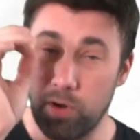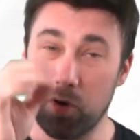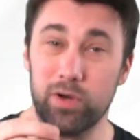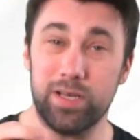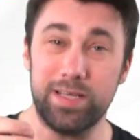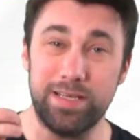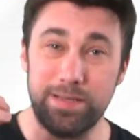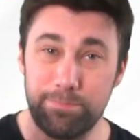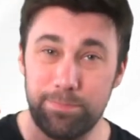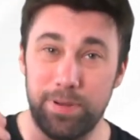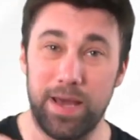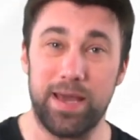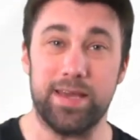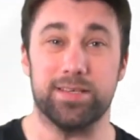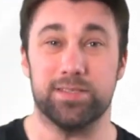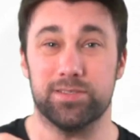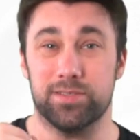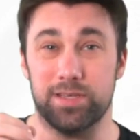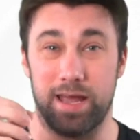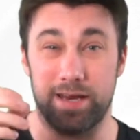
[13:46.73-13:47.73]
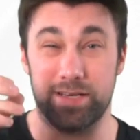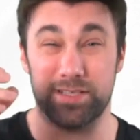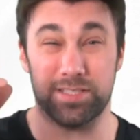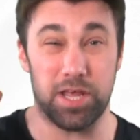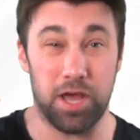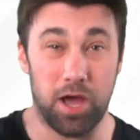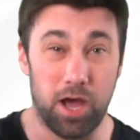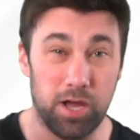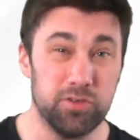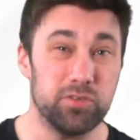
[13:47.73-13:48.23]
poly base and it's
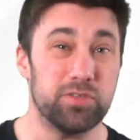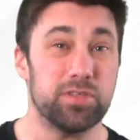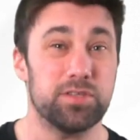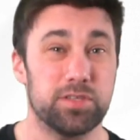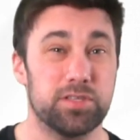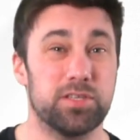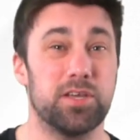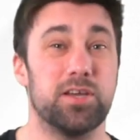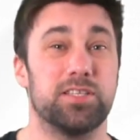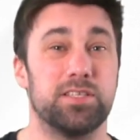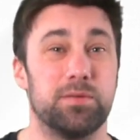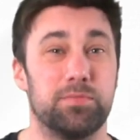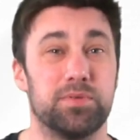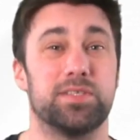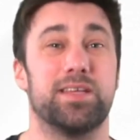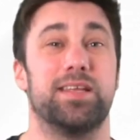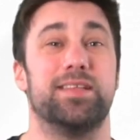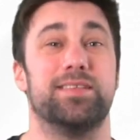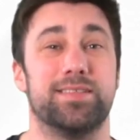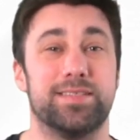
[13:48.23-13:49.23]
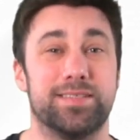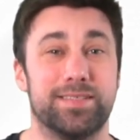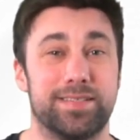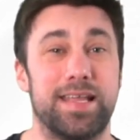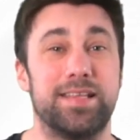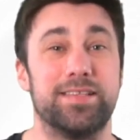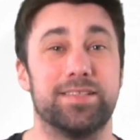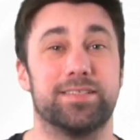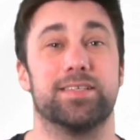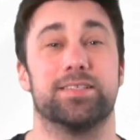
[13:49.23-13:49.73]
130%
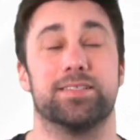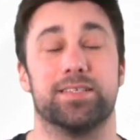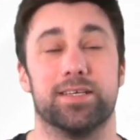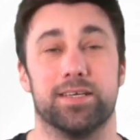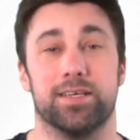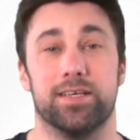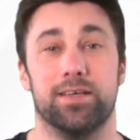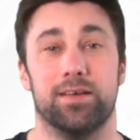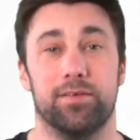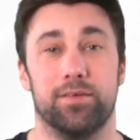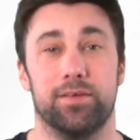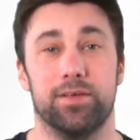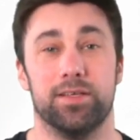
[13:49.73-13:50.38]
density.